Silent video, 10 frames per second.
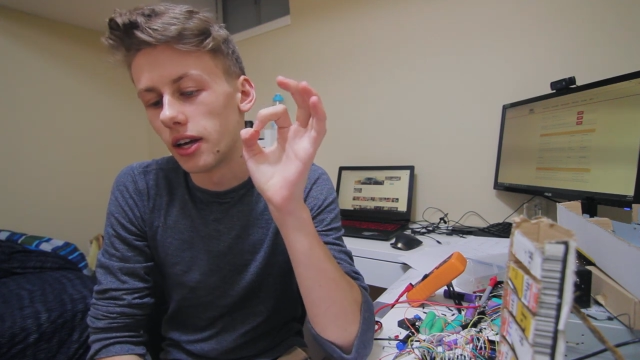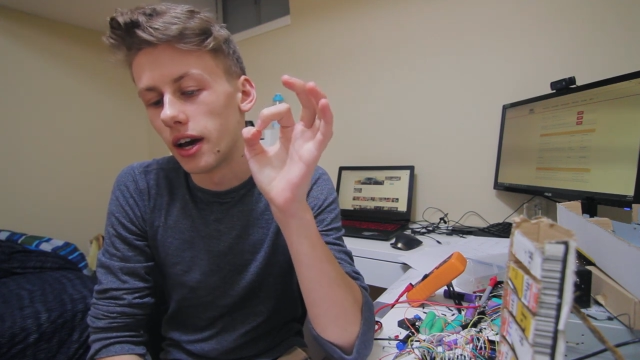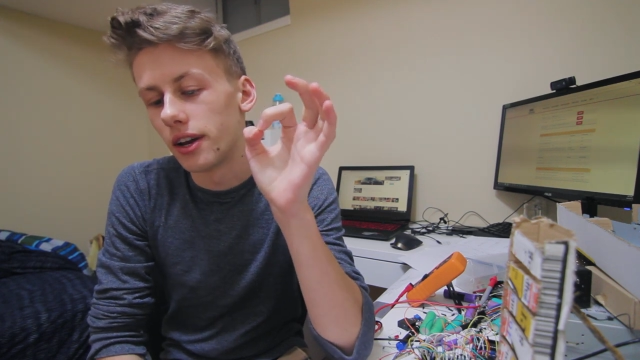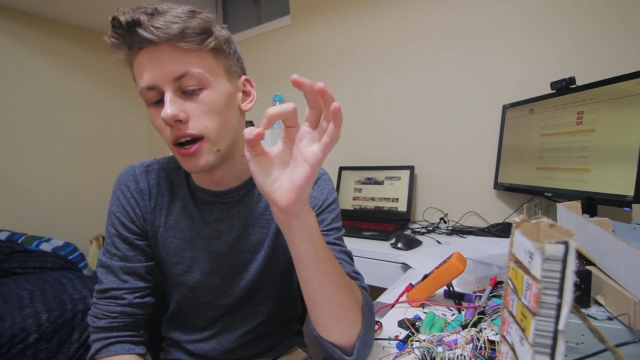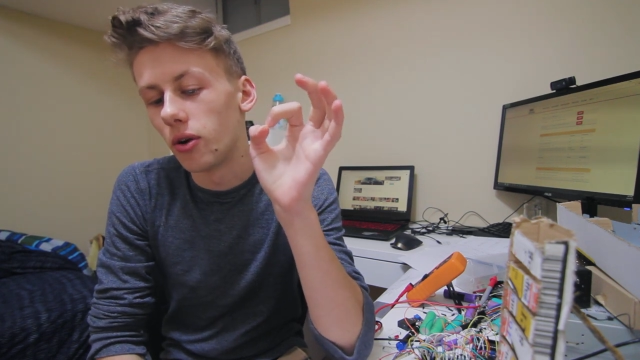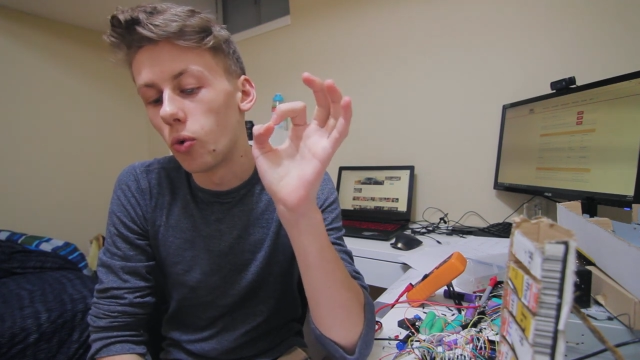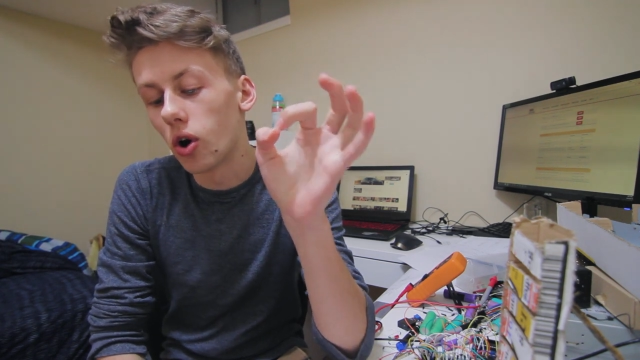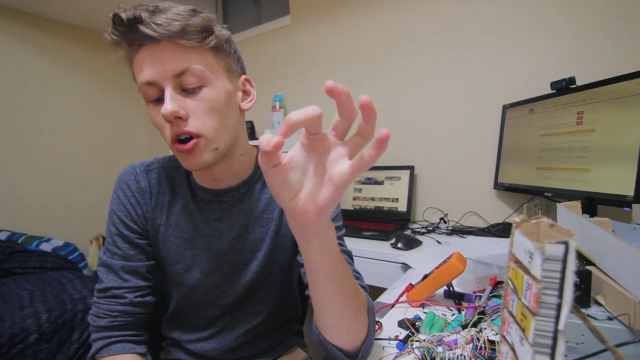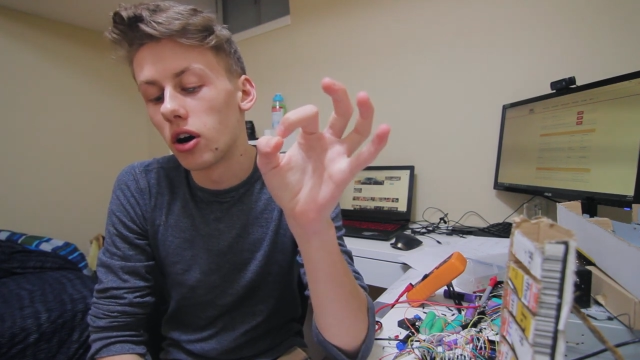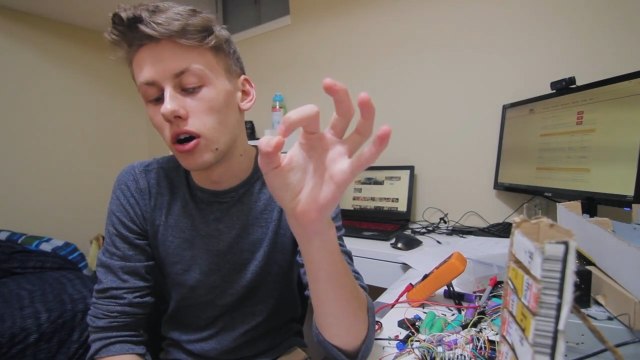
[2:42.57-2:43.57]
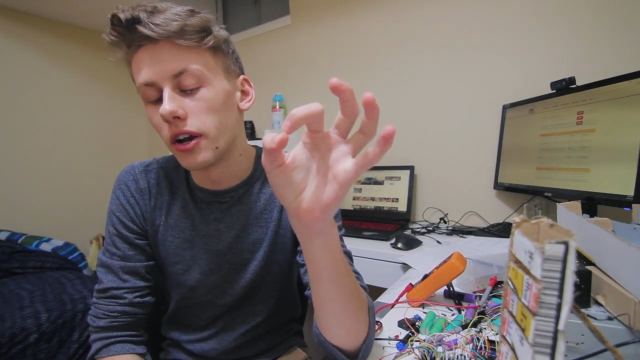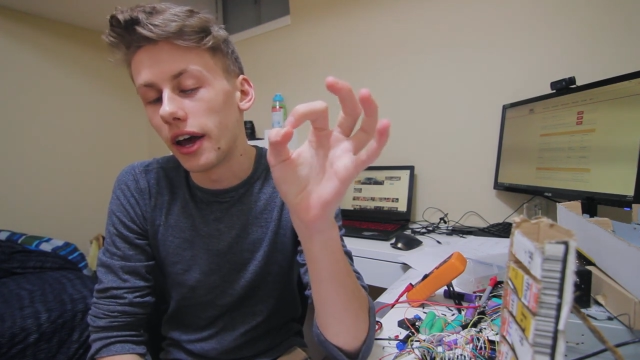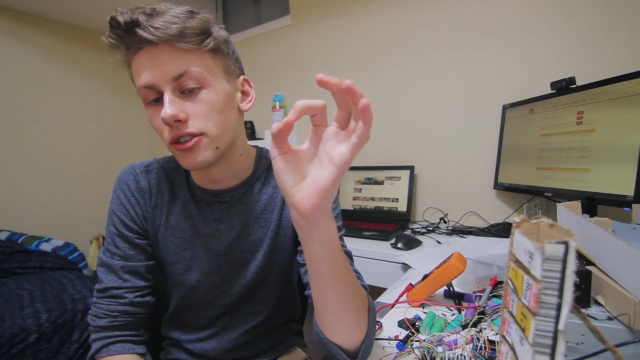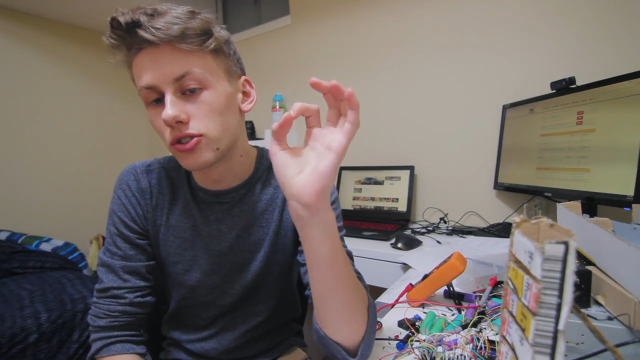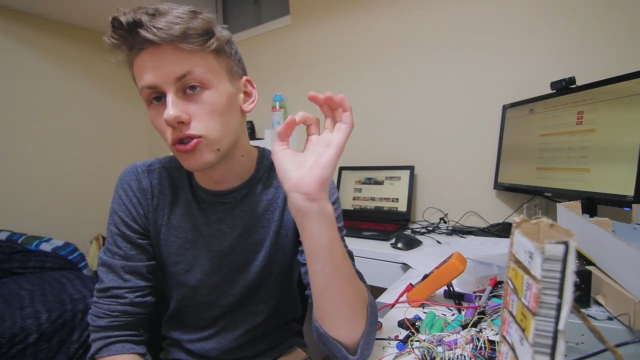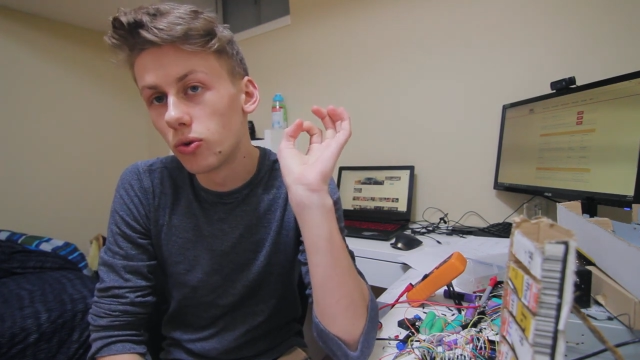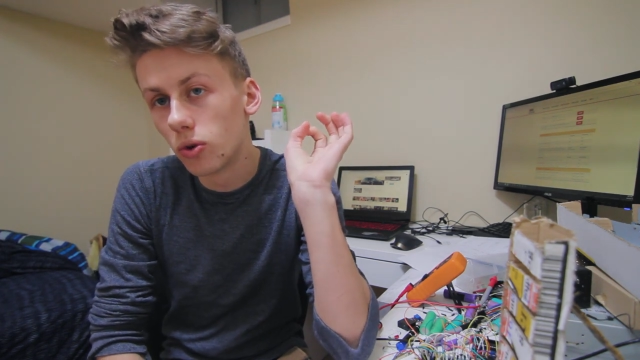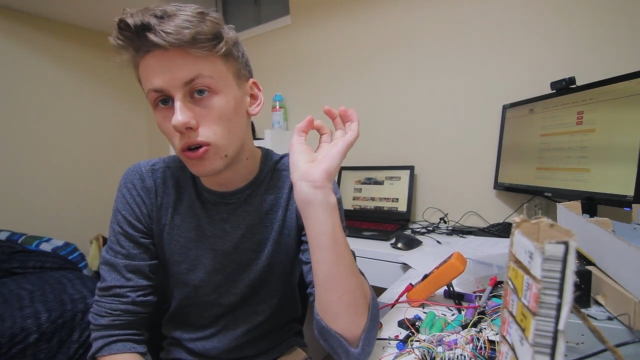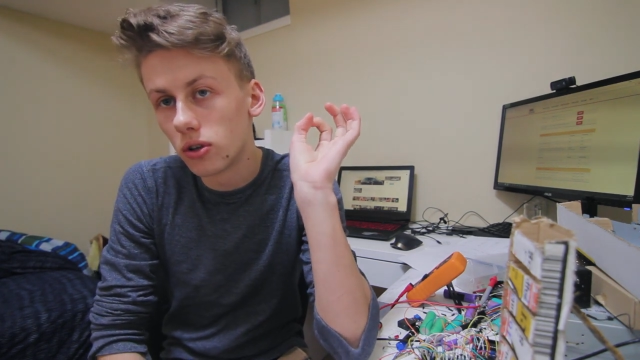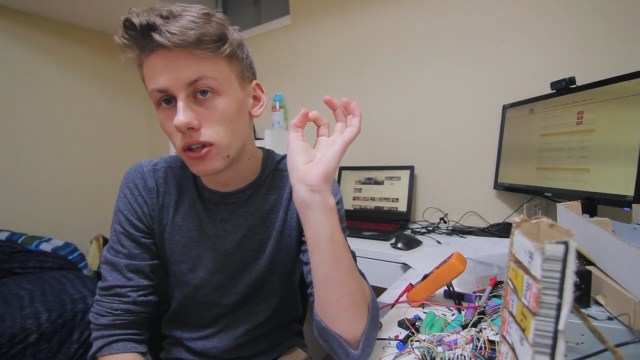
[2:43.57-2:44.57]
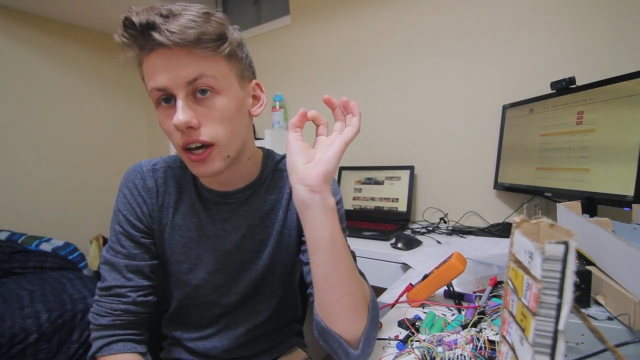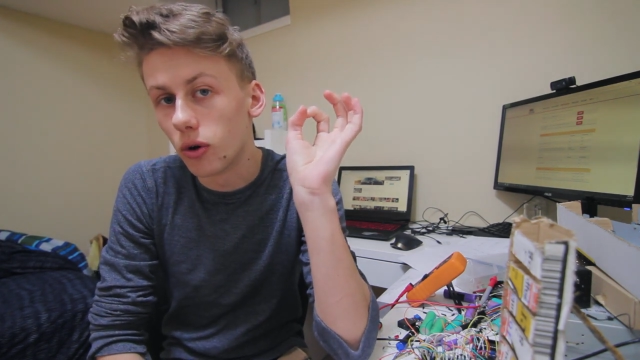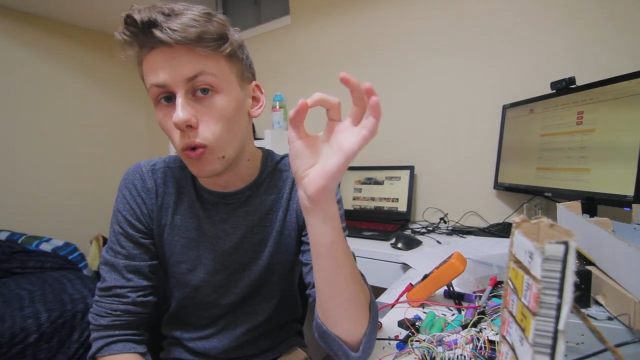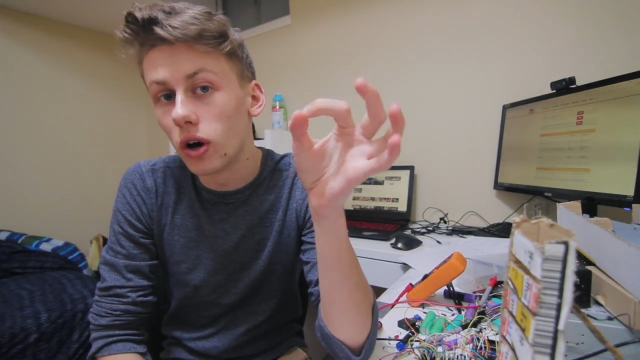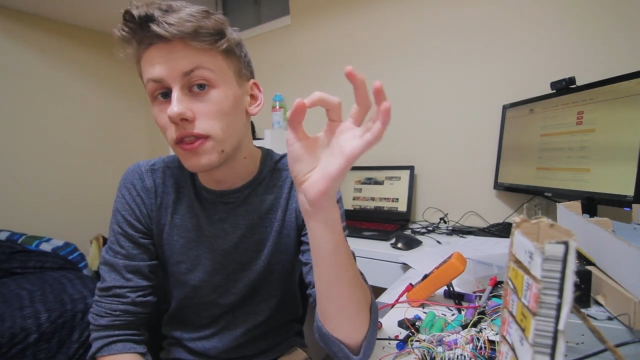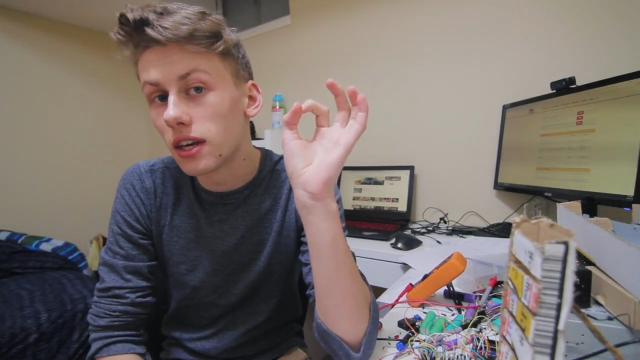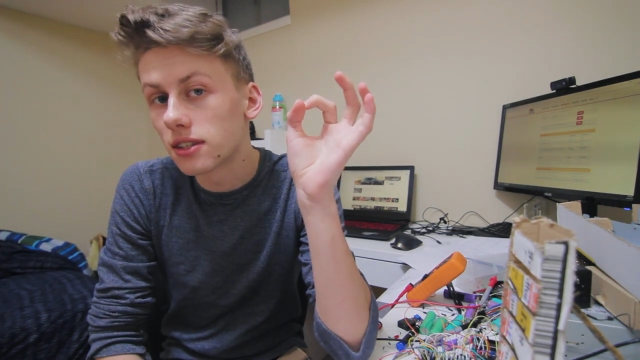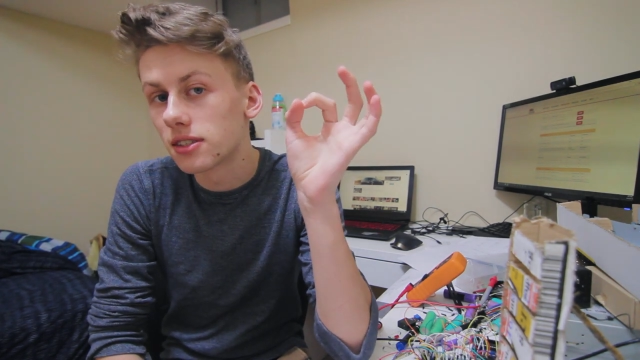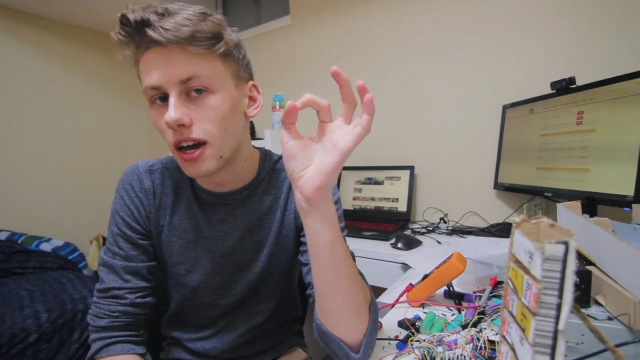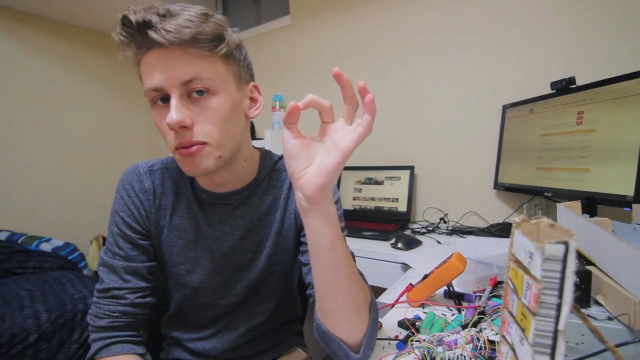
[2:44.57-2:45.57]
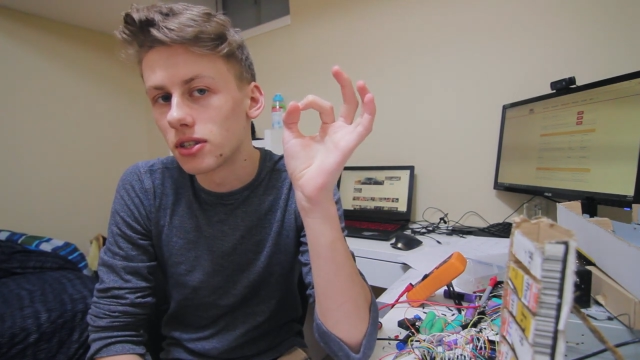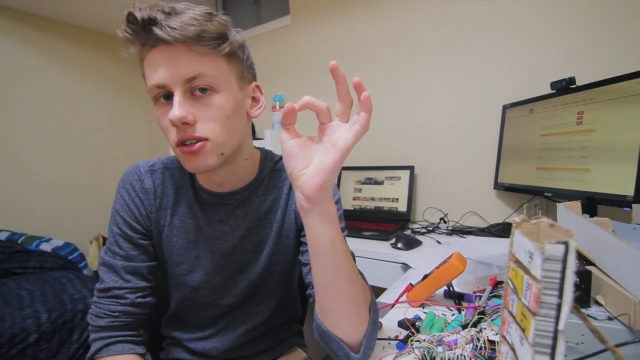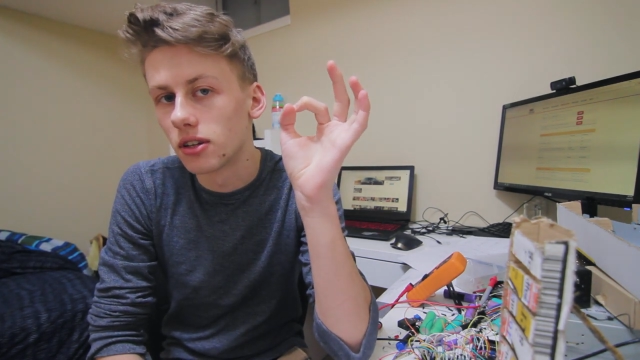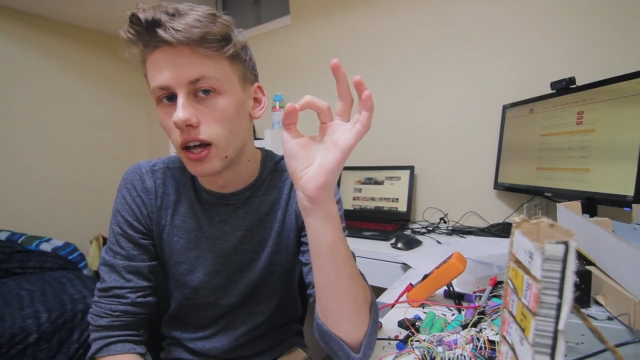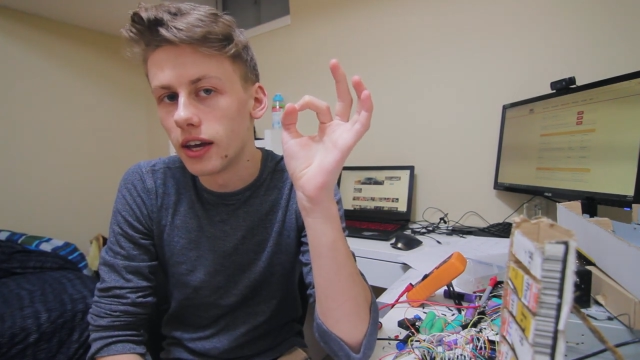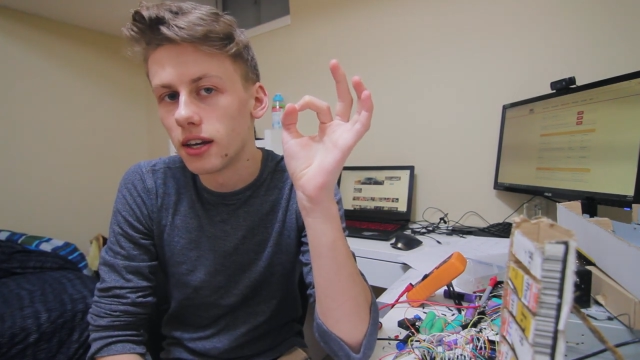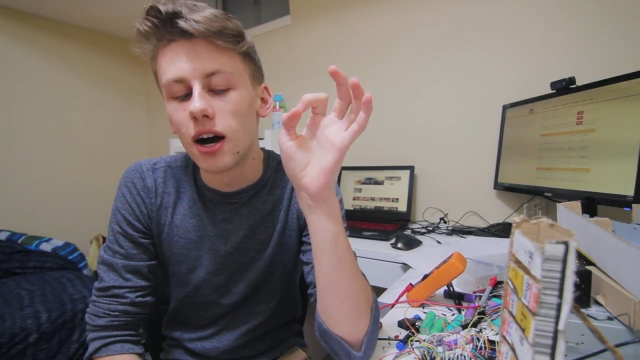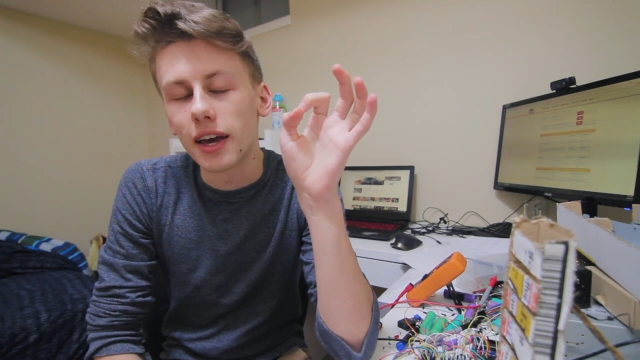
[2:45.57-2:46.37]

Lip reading: that I work on at school, like what the assignments are like.